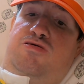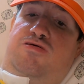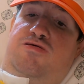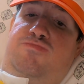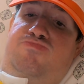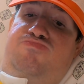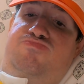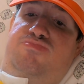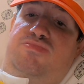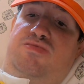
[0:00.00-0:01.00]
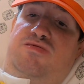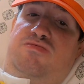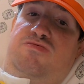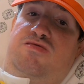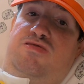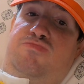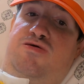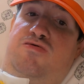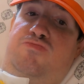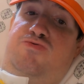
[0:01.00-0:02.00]
The
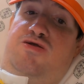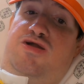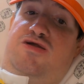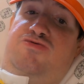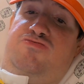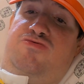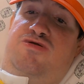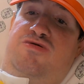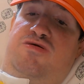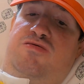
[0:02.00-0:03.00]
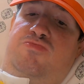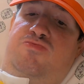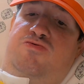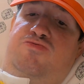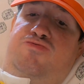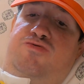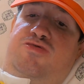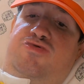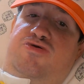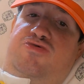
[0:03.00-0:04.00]
power play actually looks
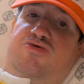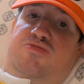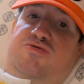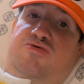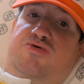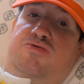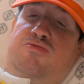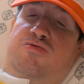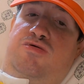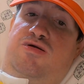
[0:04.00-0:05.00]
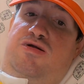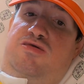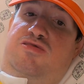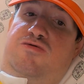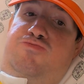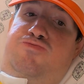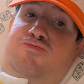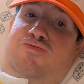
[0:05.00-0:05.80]
pretty decent this year, except for